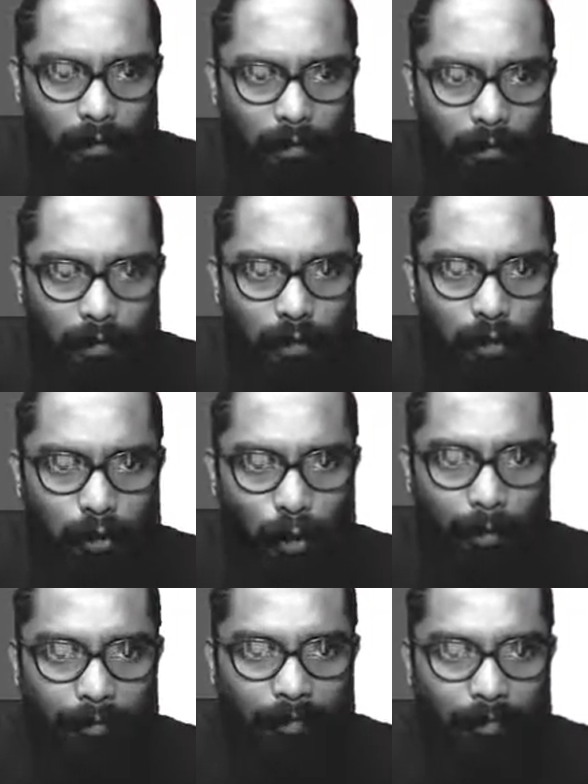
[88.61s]
This
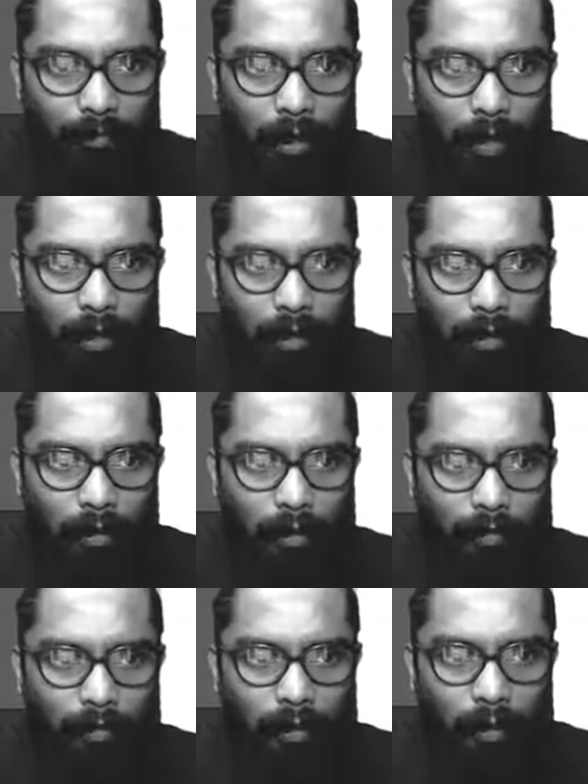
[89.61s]
top of the bar, we